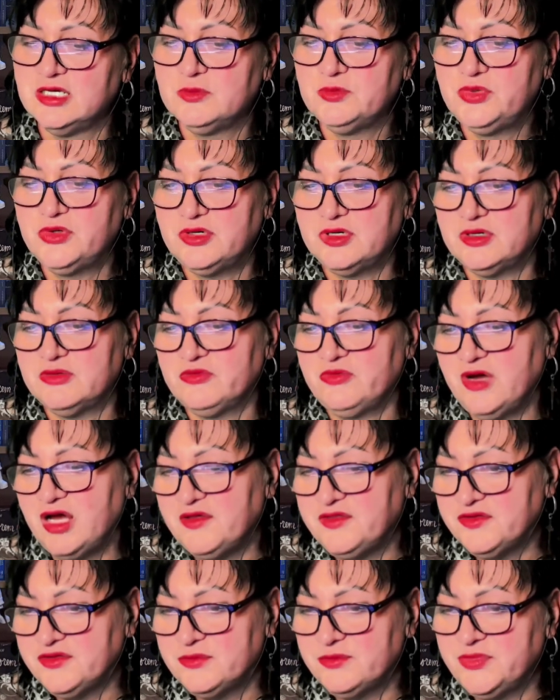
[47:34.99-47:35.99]
But
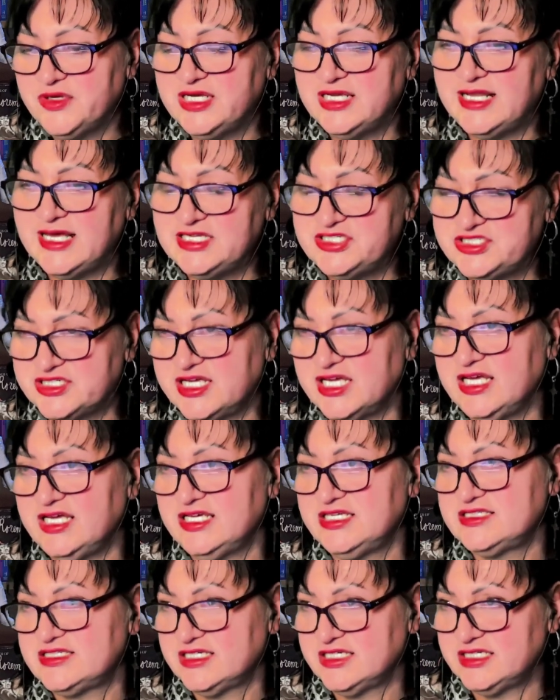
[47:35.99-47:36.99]
rather than being
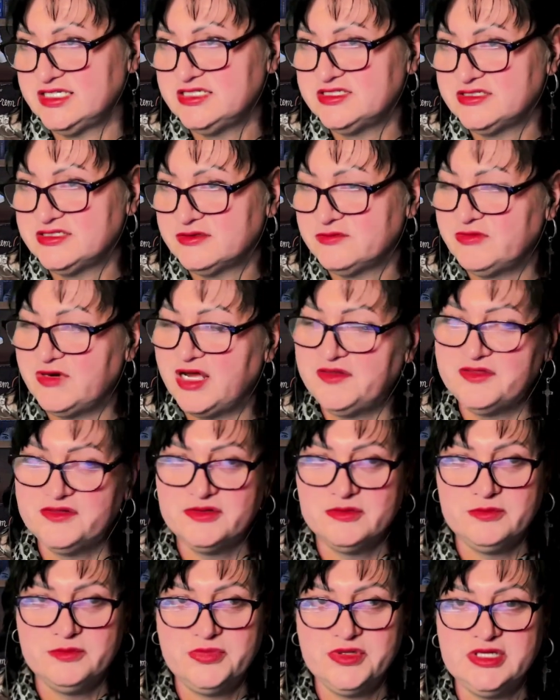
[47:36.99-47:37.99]
educated, rather
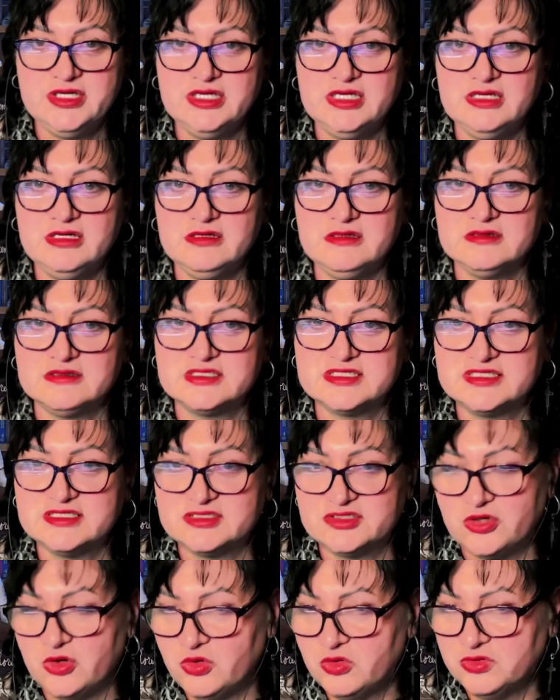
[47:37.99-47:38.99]
than being
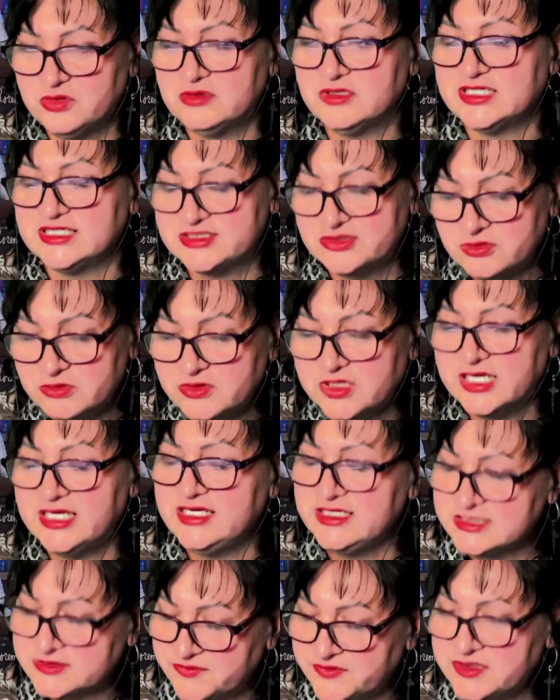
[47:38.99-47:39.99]
told, look, it's
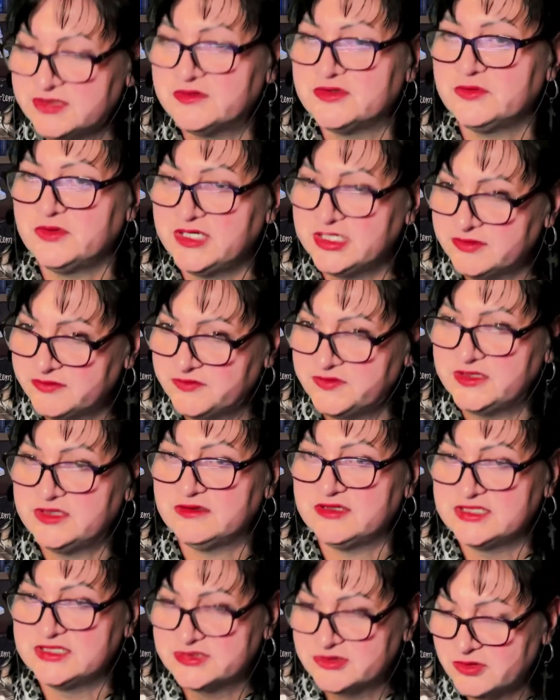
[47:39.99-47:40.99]
okay to feel the way you
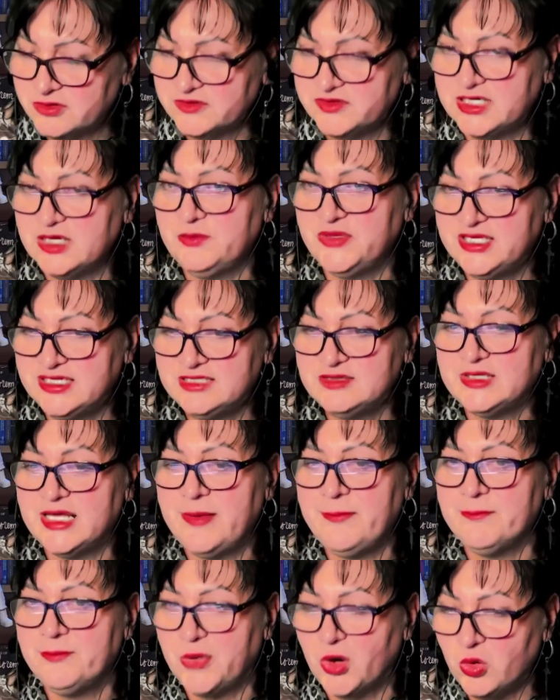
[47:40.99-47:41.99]
feel, they're being
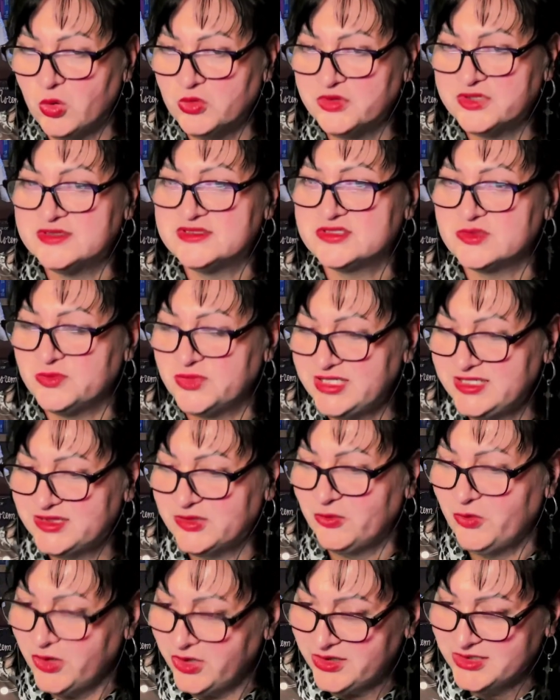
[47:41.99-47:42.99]
emboldened to be the
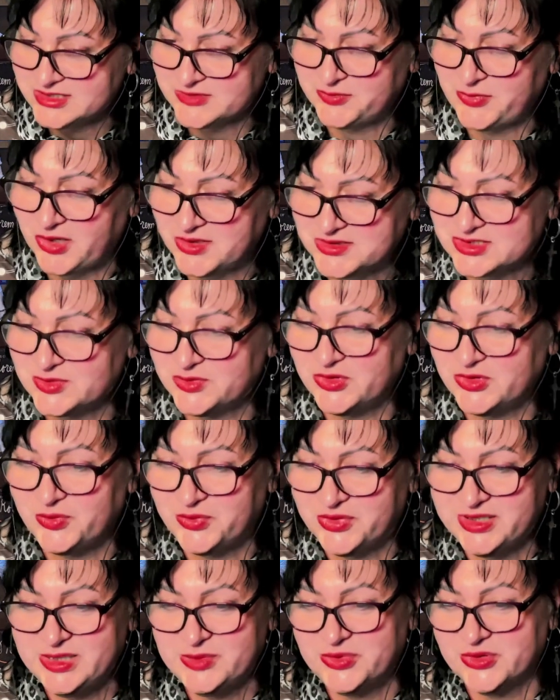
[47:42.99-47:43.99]
worst possible
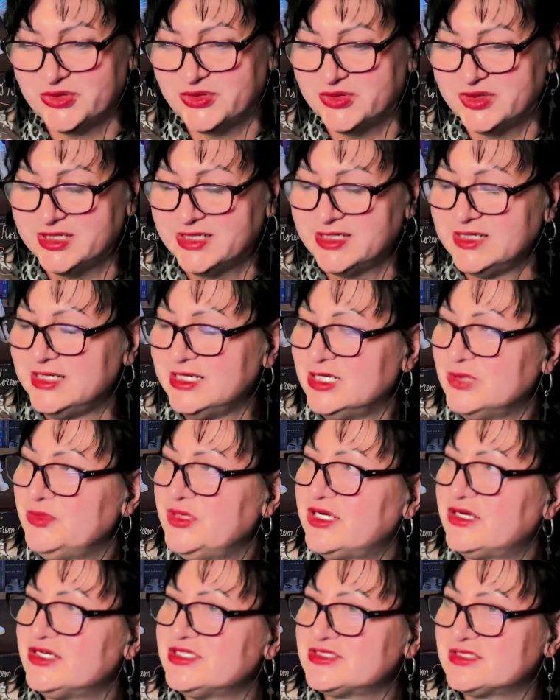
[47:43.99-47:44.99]
people.
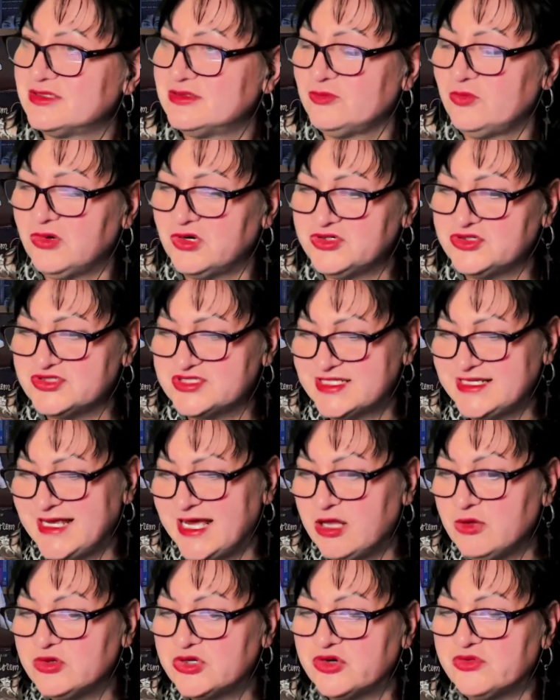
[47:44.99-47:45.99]
Because what does the
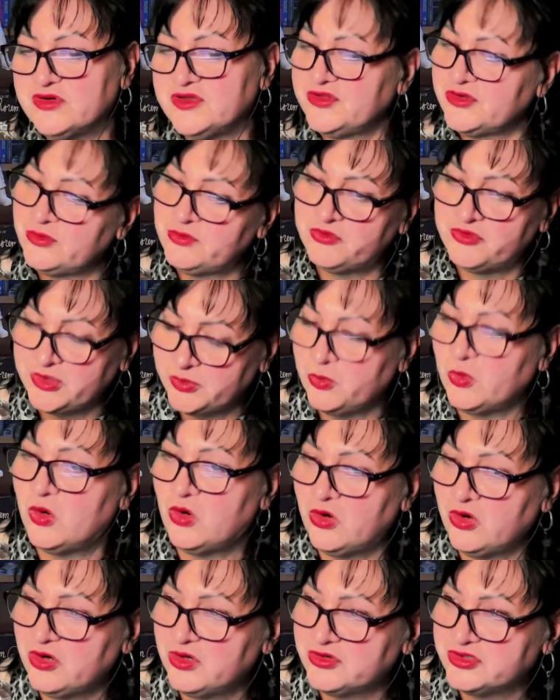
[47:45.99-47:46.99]
algorithm
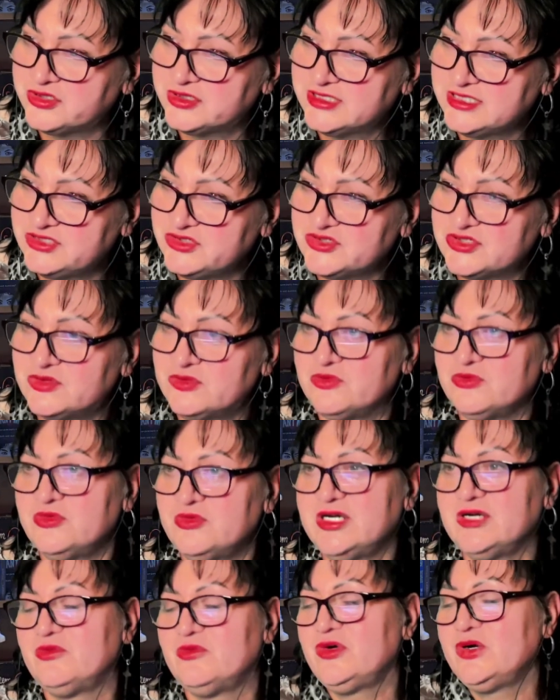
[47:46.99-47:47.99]
reward? It doesn't
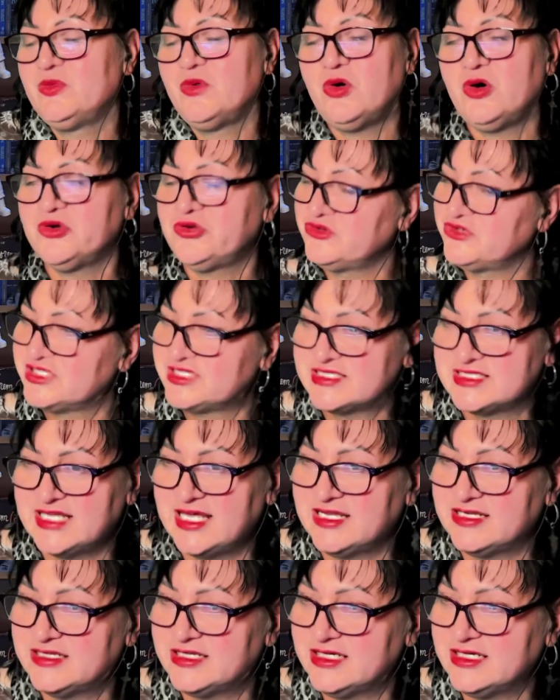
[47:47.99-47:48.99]
reward
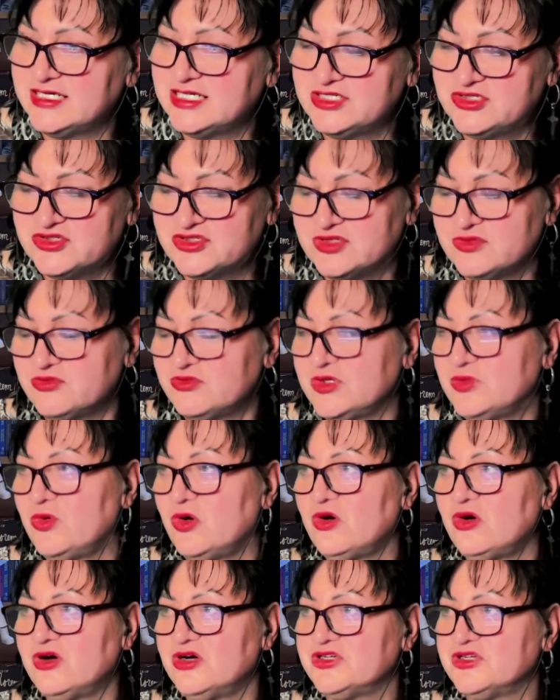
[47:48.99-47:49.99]
understanding. It doesn't
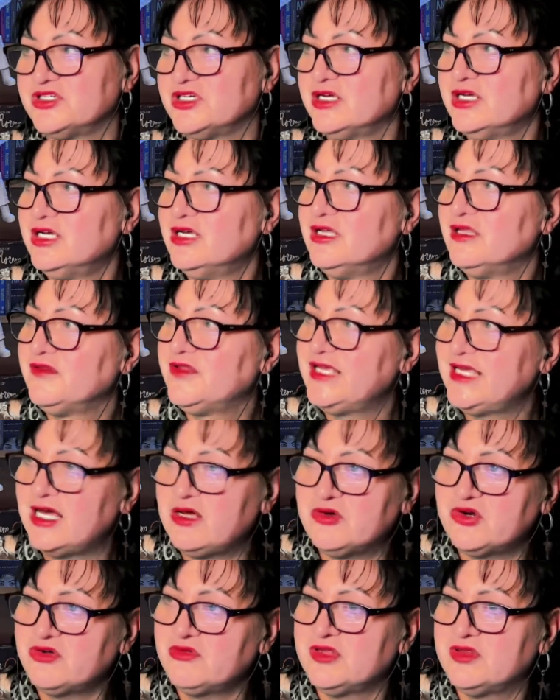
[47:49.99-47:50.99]
reward... Yeah. The
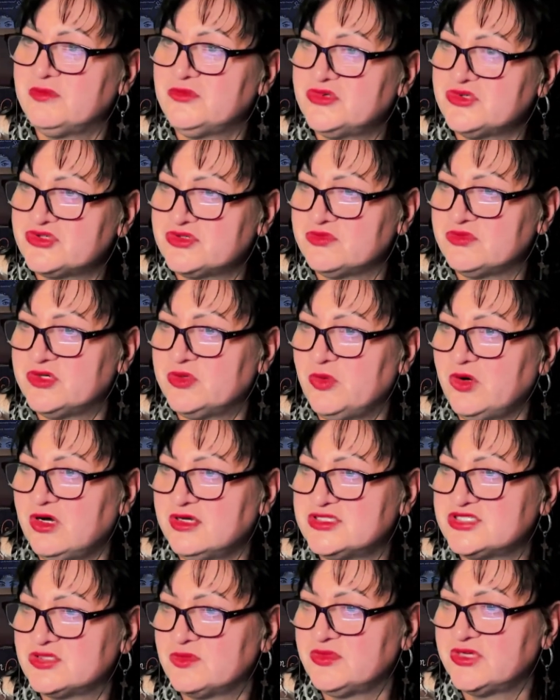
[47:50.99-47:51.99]
algorithm doesn't
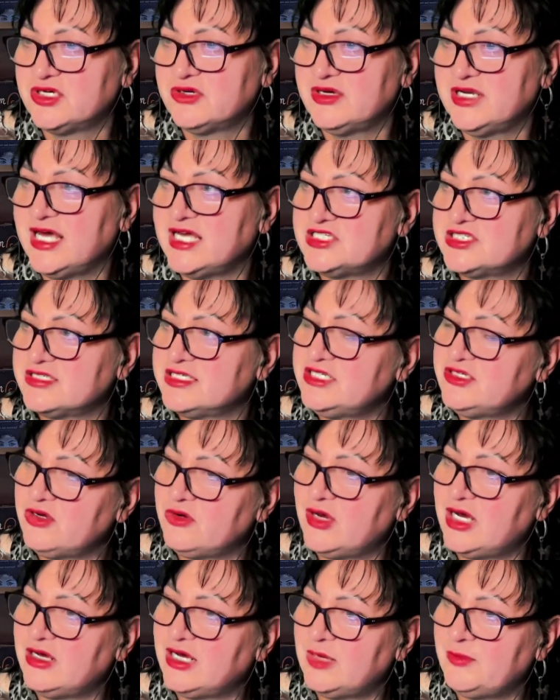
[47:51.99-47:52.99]
reward somebody going, actually,
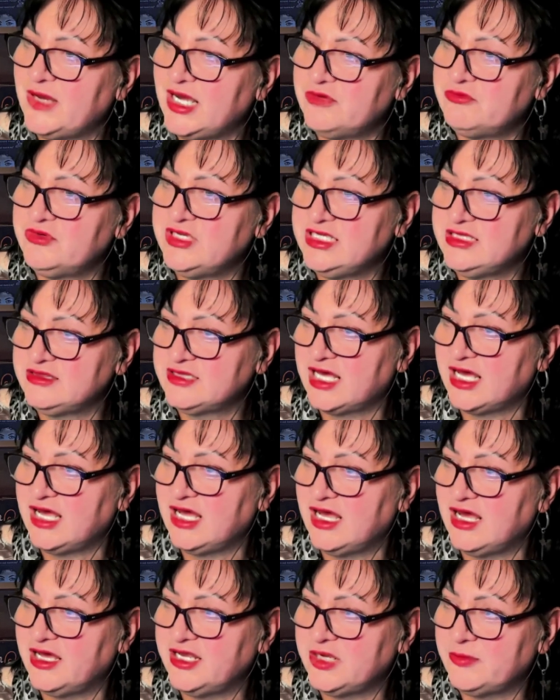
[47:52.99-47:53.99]
no, I might read
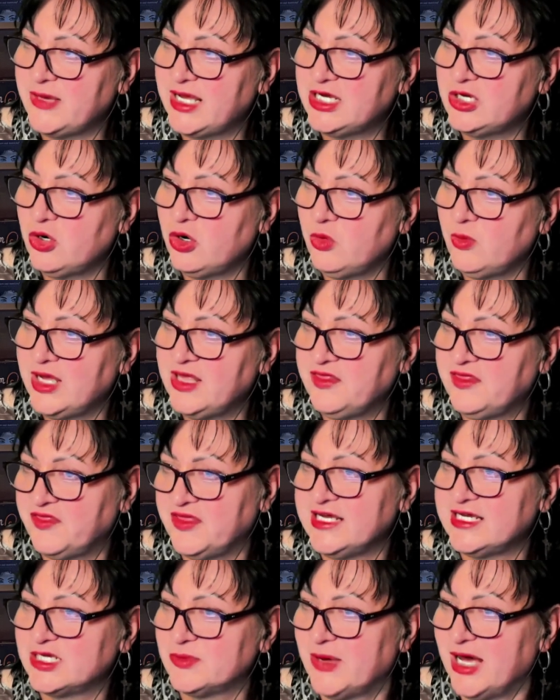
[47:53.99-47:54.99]
that and I might go away and
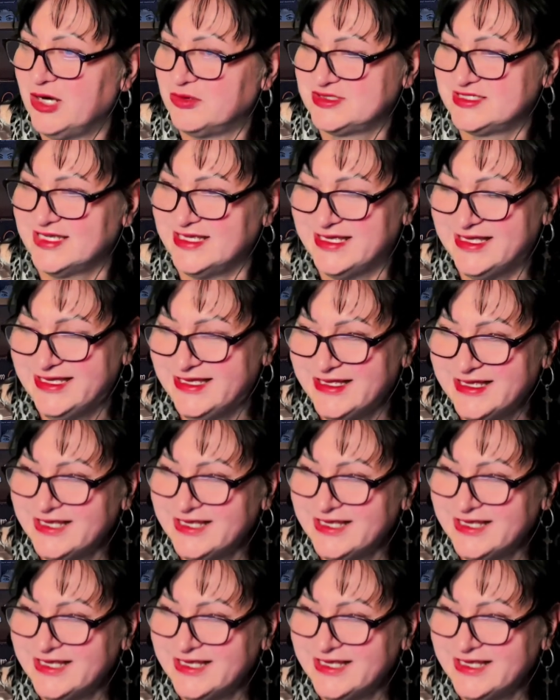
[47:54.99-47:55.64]
think about it.